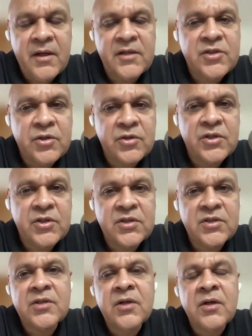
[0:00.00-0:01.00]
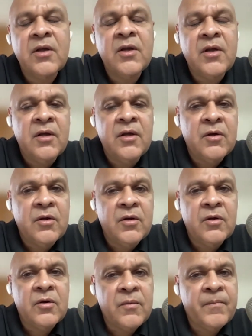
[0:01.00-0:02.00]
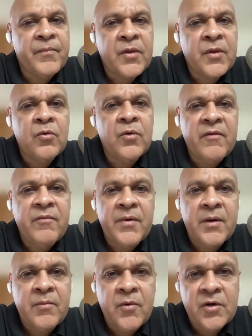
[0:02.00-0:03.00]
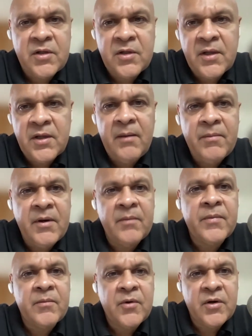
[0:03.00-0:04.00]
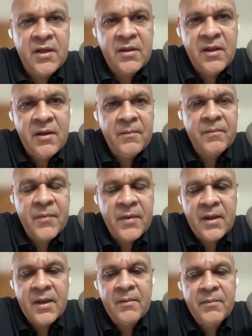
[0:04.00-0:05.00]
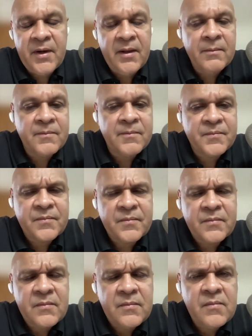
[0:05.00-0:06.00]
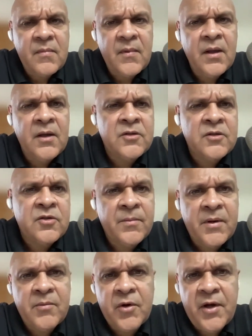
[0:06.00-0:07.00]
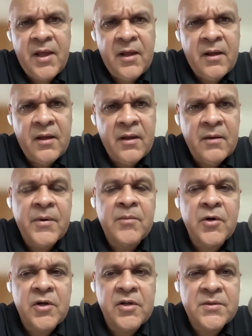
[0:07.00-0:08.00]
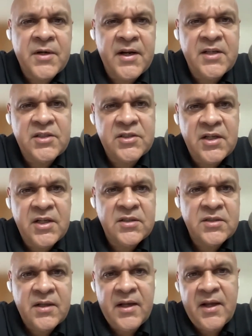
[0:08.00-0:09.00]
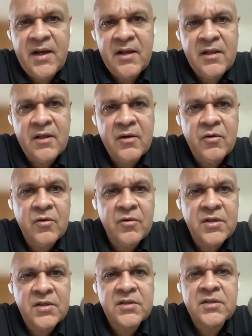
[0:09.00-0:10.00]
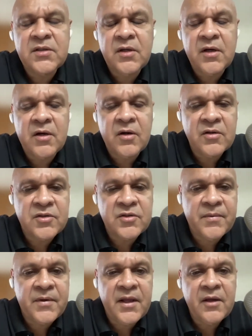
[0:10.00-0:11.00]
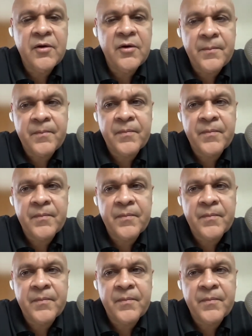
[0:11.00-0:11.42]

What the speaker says: institutions who have helped in promoting the company. So the promoters' credentials and the owners are also pretty good.